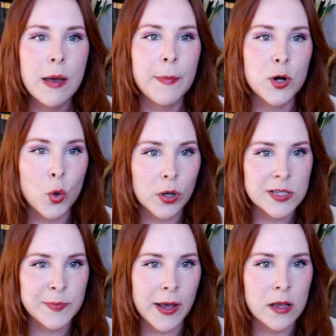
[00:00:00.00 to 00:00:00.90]
Menorah
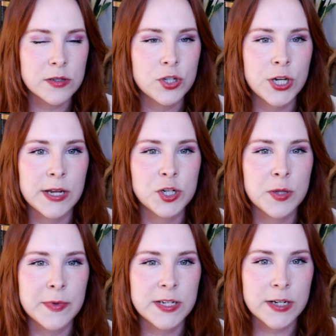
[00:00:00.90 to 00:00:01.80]
spells change the
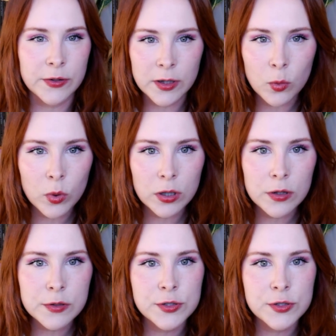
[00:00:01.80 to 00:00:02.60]
material world,